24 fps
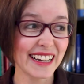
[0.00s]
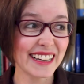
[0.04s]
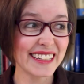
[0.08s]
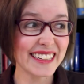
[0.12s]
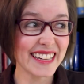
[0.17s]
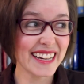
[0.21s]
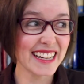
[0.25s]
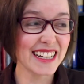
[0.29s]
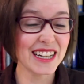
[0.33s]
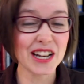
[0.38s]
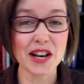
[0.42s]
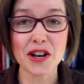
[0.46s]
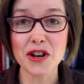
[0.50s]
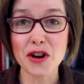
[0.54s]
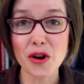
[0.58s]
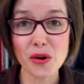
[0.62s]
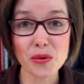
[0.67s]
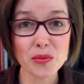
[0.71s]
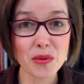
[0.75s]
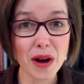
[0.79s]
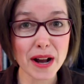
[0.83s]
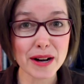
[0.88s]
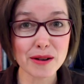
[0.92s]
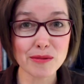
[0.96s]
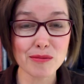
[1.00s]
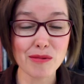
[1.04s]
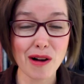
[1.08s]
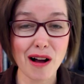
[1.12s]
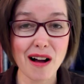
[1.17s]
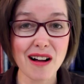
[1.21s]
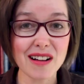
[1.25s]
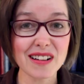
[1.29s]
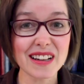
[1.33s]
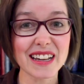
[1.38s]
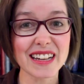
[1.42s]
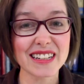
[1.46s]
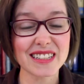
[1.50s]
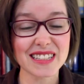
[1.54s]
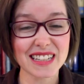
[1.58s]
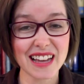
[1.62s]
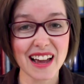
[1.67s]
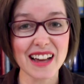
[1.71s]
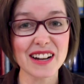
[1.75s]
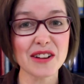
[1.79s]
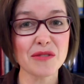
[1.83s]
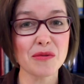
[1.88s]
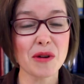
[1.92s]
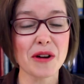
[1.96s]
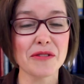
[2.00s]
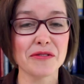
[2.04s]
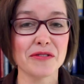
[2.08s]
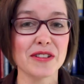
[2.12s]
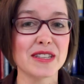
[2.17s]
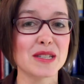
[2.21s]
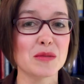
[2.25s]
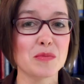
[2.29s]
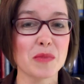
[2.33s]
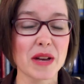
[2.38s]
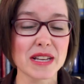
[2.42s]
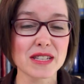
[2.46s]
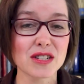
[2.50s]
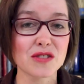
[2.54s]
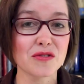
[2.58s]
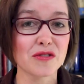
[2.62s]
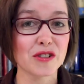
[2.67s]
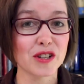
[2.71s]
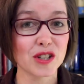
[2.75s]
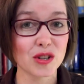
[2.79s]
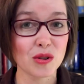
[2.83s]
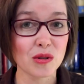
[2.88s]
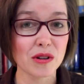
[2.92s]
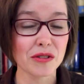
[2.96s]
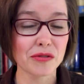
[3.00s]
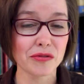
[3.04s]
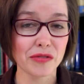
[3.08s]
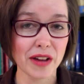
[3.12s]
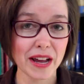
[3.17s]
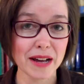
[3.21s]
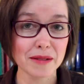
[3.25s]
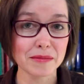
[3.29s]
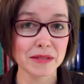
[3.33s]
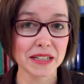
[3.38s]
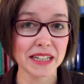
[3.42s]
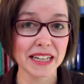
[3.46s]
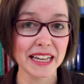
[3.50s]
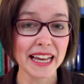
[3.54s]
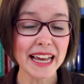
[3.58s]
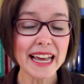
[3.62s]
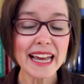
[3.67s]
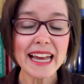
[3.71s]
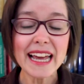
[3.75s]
Again, no right or wrong. It's kind of what fits best for your family.